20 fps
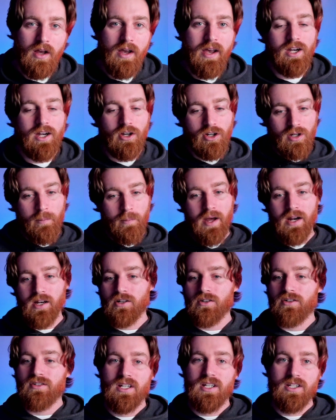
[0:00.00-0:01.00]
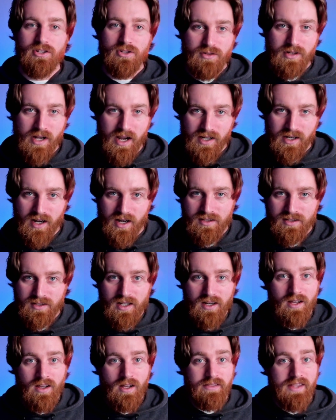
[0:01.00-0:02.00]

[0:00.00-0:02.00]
and your competitor is industry agnostic.